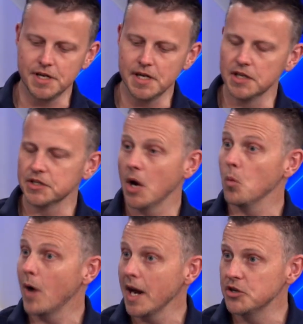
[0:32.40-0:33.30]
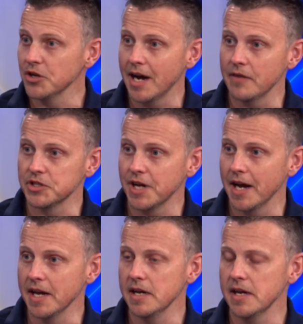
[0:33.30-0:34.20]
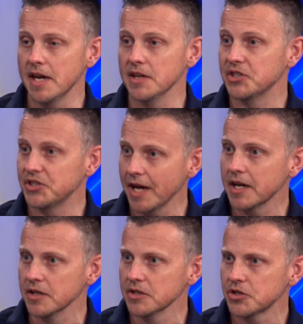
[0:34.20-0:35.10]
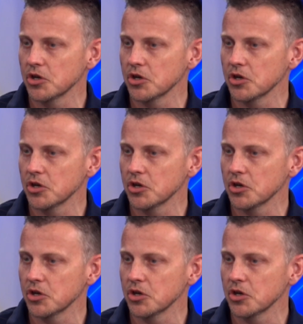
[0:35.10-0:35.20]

is a way to harvest honey in seconds